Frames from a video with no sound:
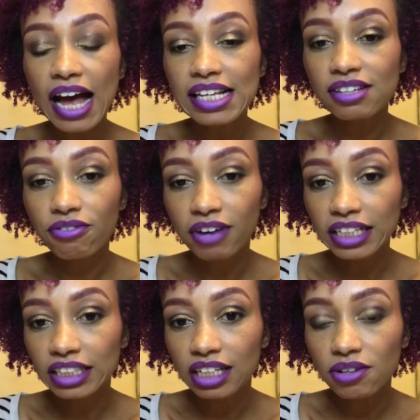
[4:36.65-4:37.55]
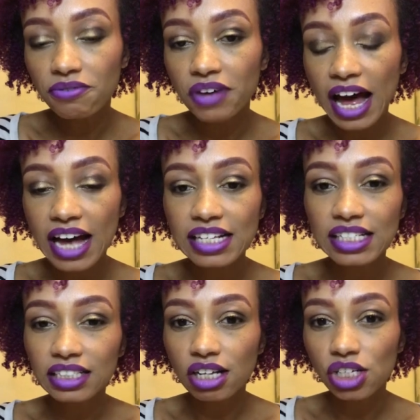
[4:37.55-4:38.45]
as effective as
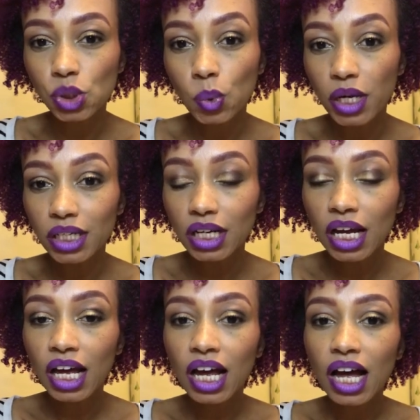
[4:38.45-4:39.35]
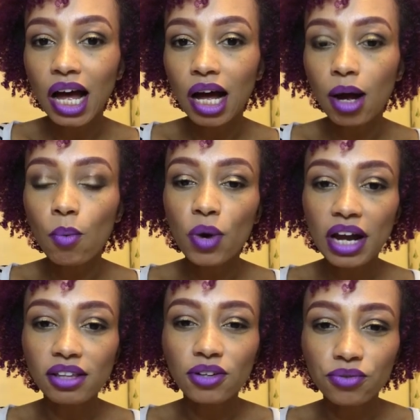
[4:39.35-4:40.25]
the Lush one
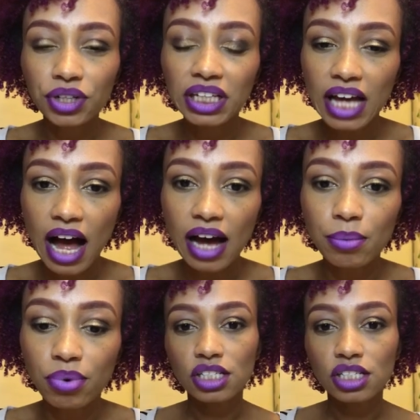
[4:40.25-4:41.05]
without the really high.